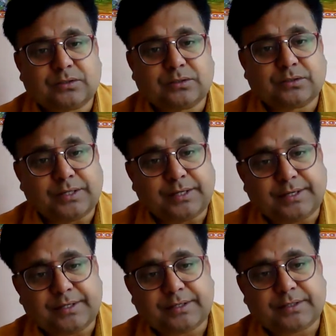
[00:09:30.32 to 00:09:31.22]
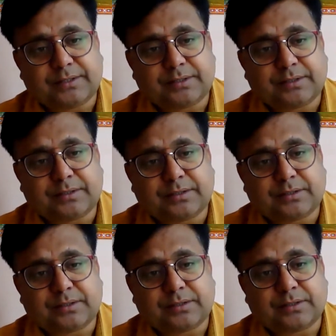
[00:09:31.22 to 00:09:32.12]
they
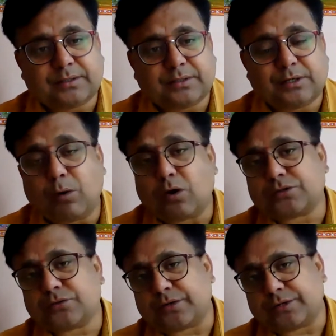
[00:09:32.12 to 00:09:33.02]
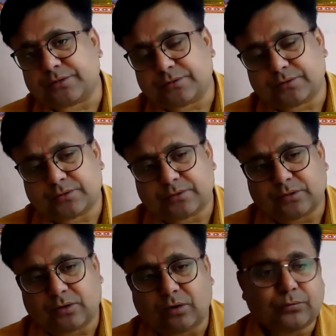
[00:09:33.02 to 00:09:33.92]
demonstrate,
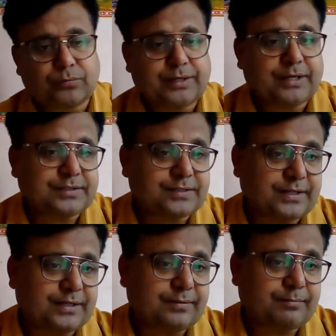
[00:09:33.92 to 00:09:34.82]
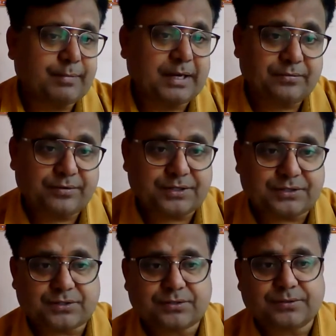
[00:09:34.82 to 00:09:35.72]
or we can say
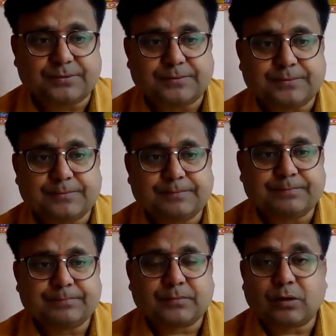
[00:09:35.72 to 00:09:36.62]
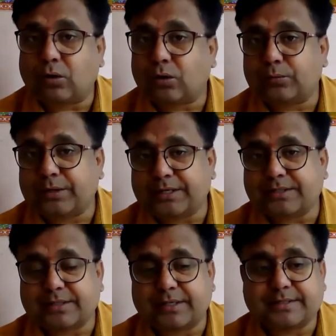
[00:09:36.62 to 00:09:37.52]
manifest, or we
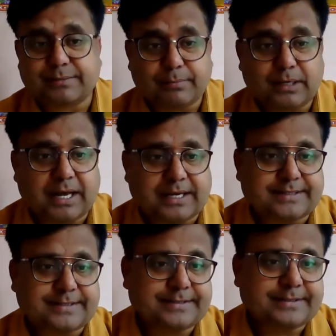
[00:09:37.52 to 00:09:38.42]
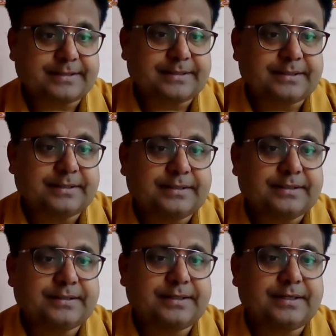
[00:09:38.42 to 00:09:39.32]
can say symbolize
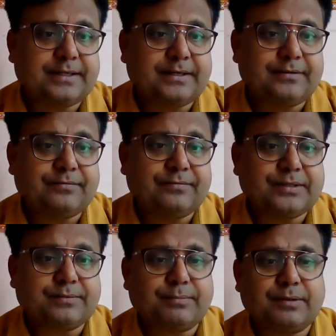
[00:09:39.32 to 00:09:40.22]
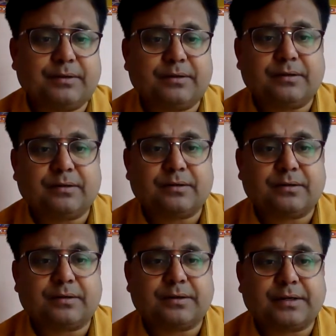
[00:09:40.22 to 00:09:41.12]
the inevitable
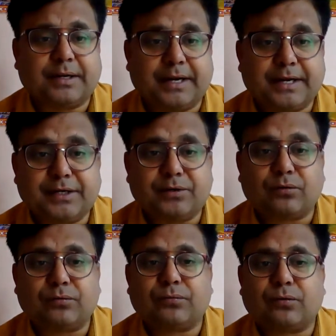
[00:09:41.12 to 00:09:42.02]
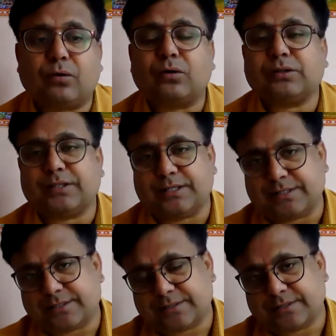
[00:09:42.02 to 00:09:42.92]
end of all
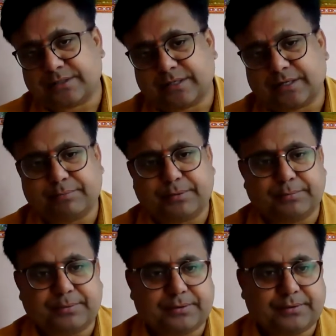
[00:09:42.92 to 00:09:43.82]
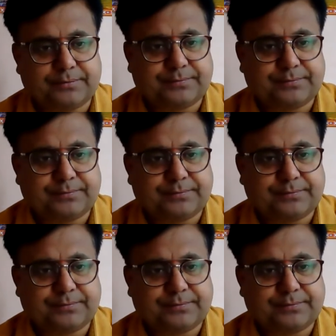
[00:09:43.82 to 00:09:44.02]
things and people.